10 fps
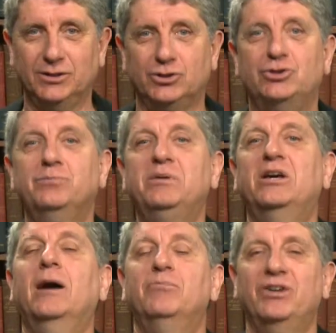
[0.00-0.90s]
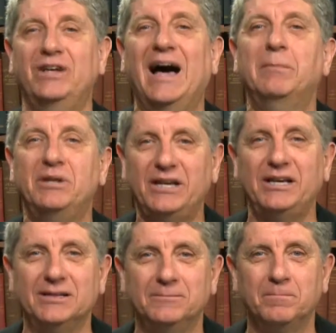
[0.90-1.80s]
to become the
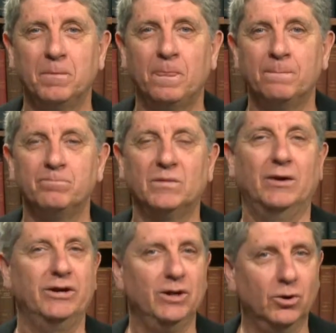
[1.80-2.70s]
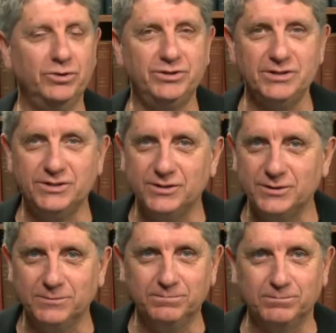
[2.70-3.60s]
nominee. Now, I know that this is
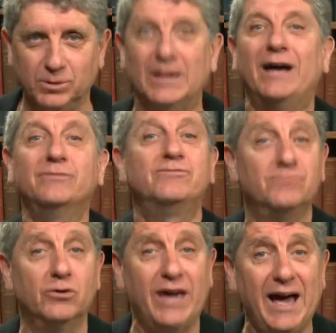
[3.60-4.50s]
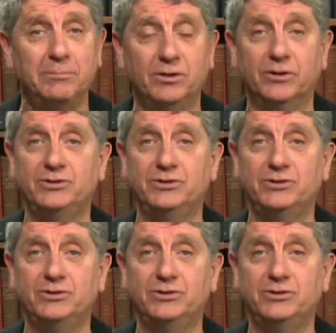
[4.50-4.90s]
a, a lot of vocabulary.